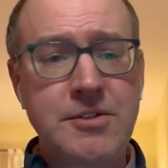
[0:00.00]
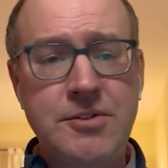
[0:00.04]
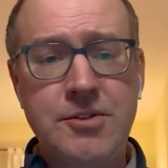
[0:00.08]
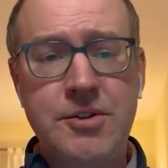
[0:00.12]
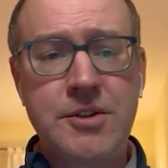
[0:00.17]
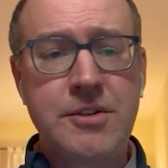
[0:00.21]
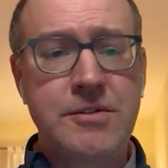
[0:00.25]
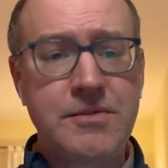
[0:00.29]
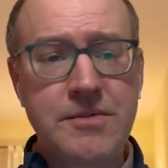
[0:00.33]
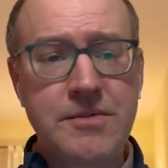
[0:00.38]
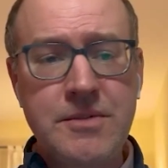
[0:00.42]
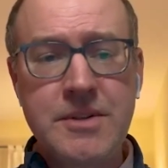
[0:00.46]

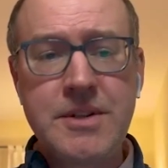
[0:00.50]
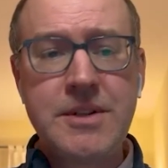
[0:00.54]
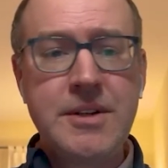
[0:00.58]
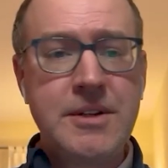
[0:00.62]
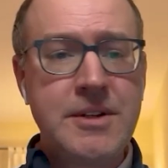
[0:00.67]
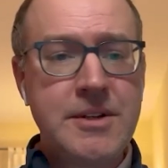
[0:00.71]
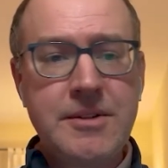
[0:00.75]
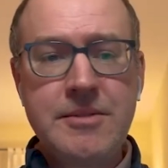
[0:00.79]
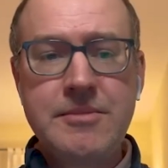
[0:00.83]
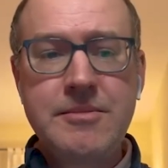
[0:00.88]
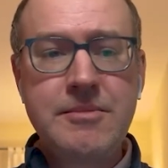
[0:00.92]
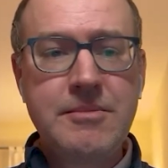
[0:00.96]
sort of
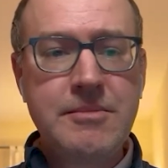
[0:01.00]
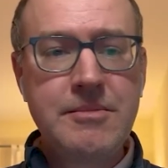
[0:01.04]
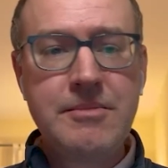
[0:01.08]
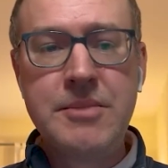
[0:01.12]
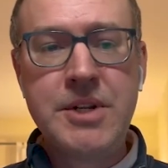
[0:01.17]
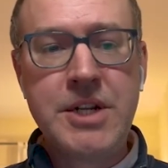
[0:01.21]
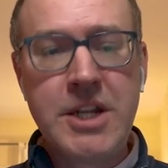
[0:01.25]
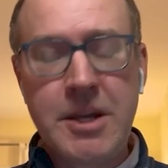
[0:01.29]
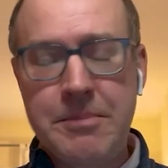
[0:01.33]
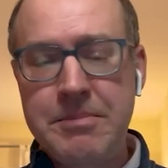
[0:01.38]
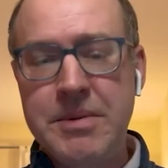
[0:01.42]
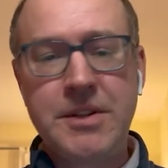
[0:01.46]

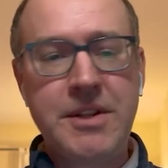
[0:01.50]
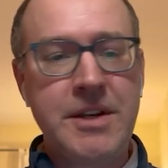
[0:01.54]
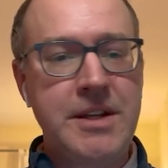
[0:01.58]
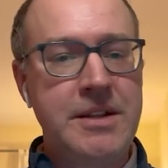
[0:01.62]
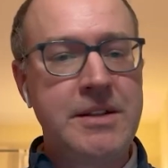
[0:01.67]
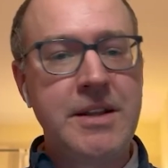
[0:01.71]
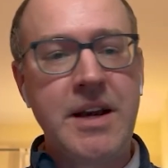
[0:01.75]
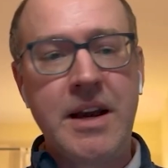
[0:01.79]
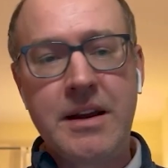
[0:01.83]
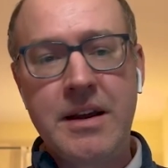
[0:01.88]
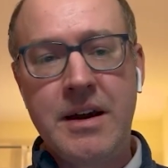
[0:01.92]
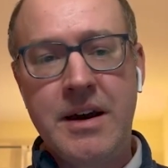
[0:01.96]
manipulate
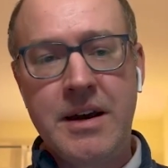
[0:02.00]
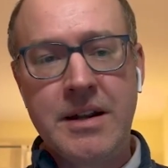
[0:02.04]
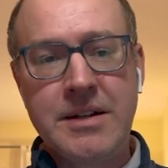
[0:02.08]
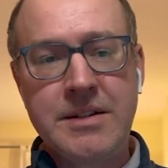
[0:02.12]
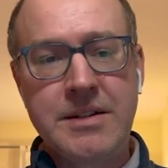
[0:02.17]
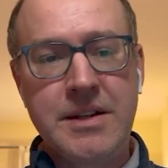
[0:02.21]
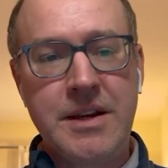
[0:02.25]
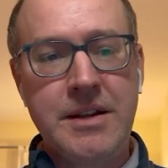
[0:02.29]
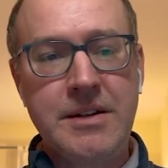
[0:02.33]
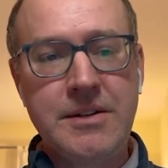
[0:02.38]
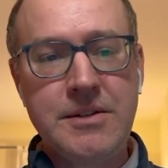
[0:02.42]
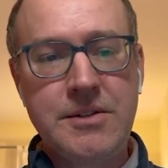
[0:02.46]
that
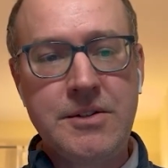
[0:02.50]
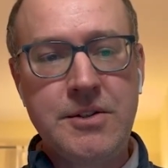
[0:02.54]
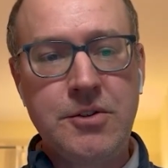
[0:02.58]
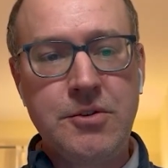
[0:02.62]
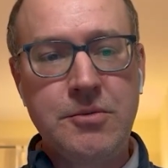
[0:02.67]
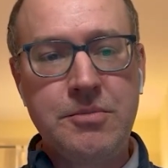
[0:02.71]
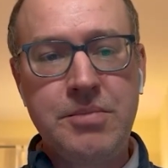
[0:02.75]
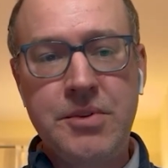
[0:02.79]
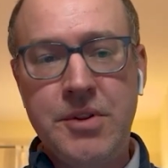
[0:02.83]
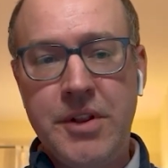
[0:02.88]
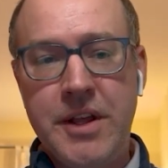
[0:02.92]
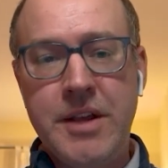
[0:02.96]
content to
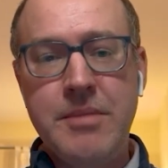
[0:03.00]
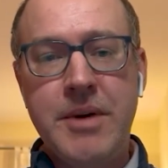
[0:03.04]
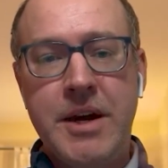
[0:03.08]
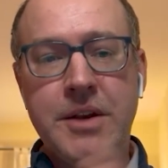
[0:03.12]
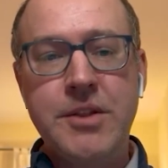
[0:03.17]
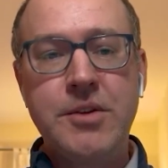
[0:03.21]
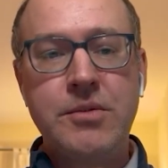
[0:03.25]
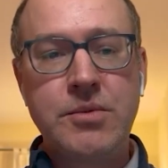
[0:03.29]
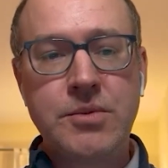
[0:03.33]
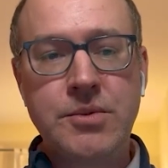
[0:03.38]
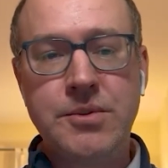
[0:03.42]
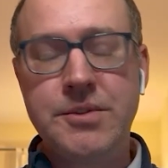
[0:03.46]
play by
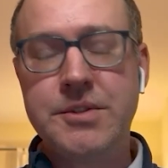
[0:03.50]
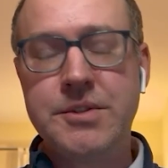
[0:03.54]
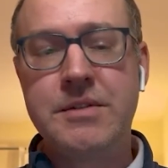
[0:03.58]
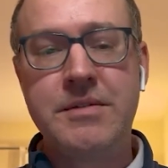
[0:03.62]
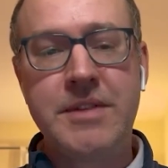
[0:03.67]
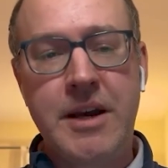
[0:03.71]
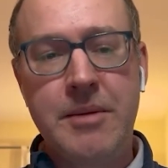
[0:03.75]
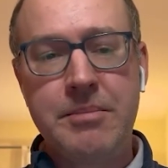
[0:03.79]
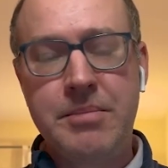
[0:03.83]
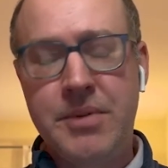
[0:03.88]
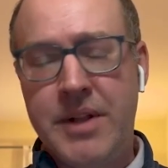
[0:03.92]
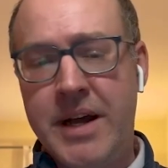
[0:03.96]
the rules of
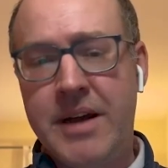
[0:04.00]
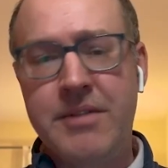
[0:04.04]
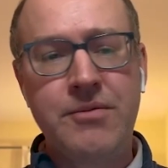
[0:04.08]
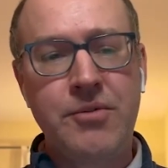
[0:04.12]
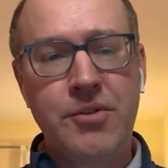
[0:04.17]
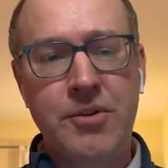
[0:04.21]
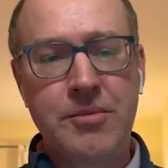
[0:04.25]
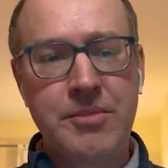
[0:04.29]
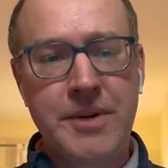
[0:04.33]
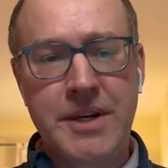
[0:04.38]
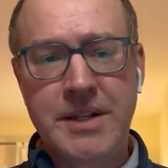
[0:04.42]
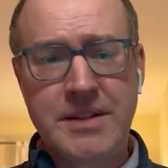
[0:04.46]
that
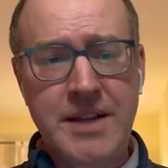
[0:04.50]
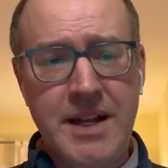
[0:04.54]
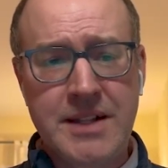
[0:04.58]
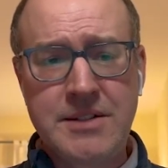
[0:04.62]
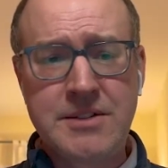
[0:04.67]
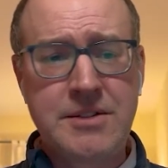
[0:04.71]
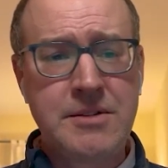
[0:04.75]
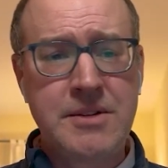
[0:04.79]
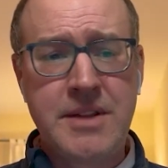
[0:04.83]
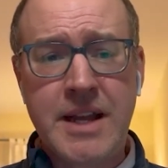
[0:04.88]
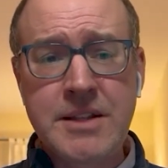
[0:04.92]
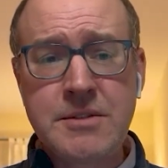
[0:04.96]
platform. Like
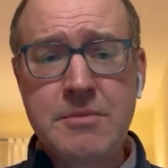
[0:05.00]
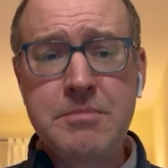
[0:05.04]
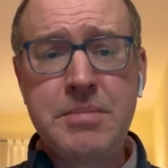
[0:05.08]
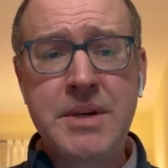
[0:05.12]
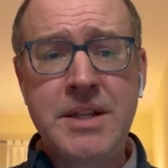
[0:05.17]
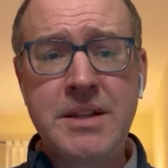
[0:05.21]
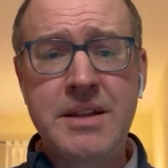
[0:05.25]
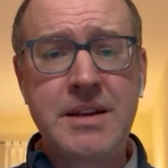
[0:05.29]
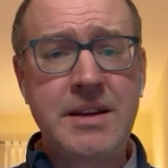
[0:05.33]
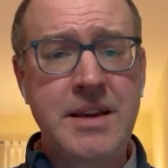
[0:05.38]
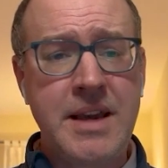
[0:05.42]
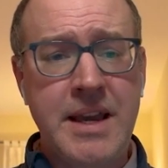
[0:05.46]
that's been
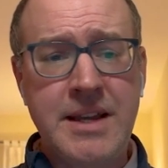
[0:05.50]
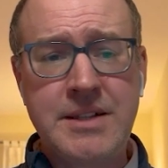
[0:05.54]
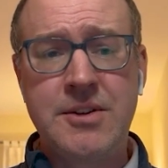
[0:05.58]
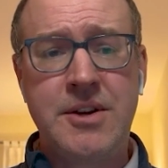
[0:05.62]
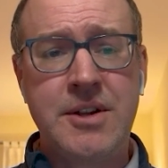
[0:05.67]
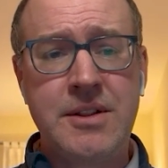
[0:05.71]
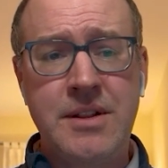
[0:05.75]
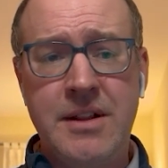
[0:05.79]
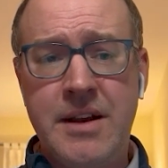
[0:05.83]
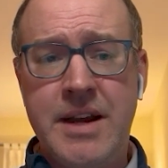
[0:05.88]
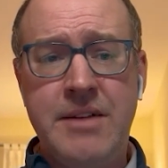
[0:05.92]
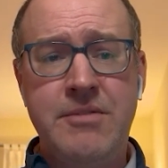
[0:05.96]
the case
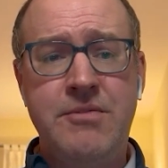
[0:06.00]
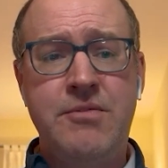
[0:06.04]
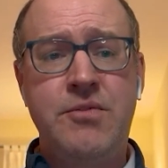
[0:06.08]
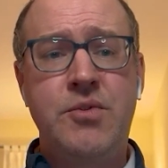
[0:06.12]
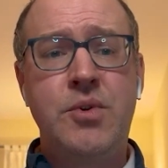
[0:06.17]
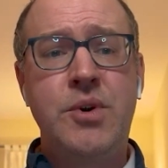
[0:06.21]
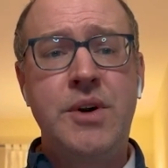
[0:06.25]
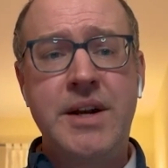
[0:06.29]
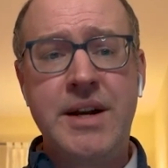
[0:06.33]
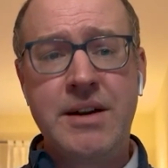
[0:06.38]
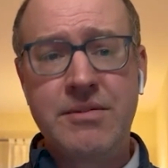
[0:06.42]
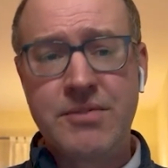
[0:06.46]
online
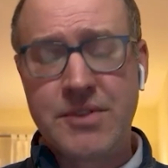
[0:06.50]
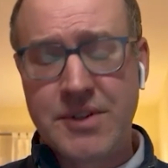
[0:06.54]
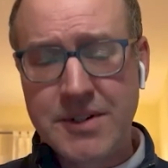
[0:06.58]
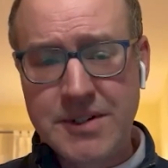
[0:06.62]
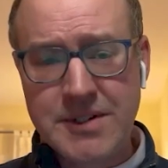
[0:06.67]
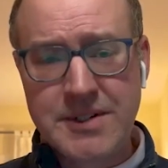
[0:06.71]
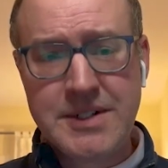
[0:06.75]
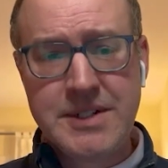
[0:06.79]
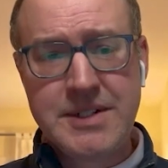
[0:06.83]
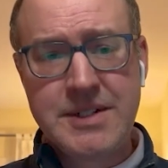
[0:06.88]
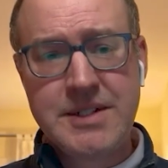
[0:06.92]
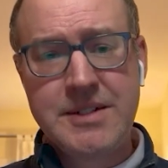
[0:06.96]
forever,
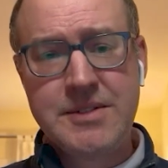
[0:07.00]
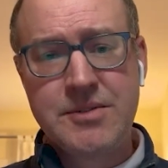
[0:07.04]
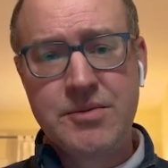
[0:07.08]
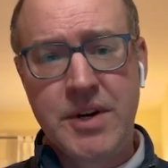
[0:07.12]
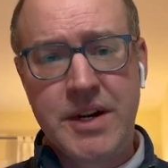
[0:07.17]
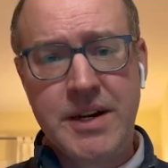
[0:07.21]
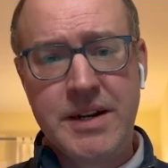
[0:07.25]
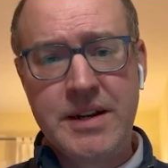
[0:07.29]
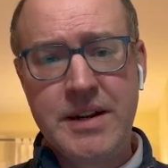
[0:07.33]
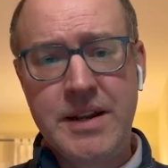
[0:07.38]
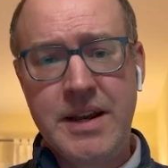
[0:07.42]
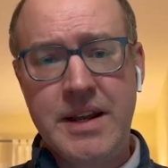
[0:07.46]

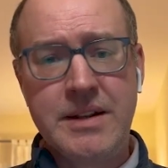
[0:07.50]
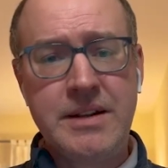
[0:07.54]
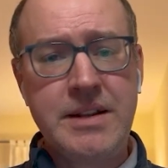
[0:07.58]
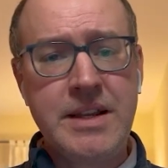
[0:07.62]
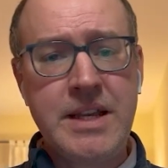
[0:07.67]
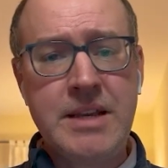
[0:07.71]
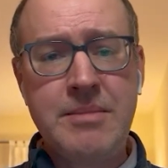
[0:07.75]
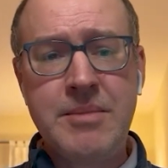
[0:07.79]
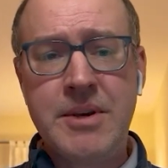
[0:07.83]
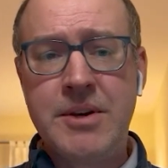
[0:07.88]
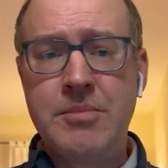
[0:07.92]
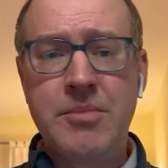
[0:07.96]
right? And
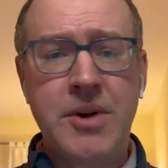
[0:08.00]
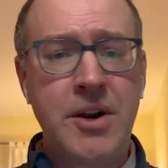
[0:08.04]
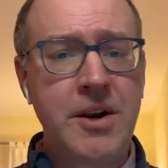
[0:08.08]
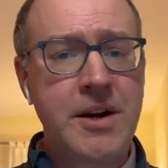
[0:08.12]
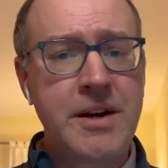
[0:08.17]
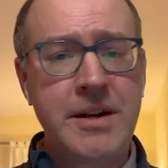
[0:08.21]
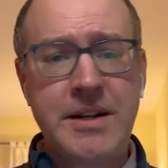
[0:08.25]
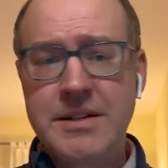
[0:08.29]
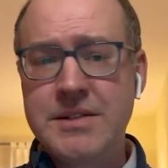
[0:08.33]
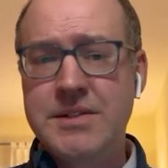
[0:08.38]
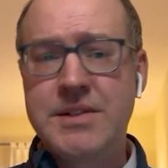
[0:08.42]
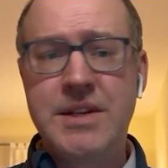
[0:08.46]
email
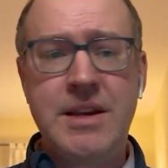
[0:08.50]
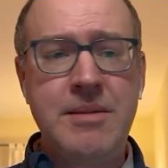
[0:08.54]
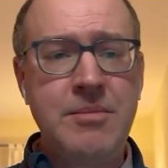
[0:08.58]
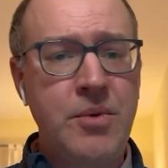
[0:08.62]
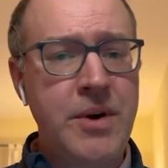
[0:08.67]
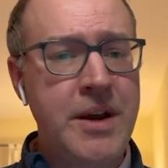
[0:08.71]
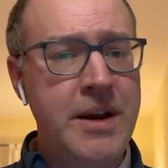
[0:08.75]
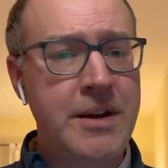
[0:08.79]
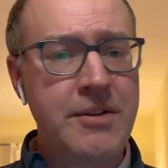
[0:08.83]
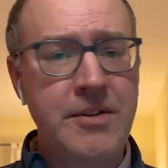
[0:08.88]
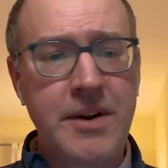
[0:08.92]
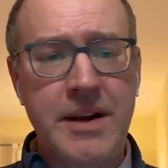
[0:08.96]
marketing, same
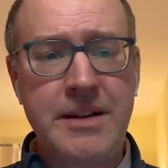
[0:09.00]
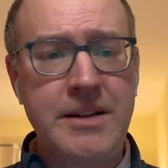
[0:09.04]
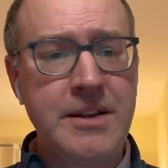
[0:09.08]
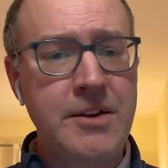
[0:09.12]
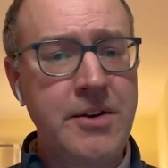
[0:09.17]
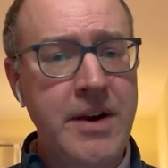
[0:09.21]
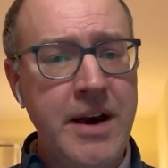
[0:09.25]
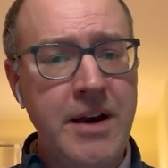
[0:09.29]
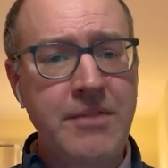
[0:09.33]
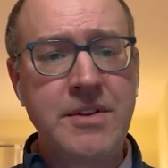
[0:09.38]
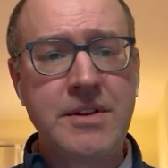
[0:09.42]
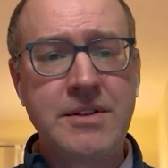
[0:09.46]
way, right? You
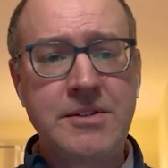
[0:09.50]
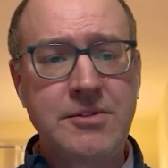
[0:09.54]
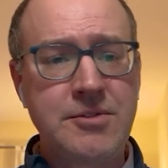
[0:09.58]
have to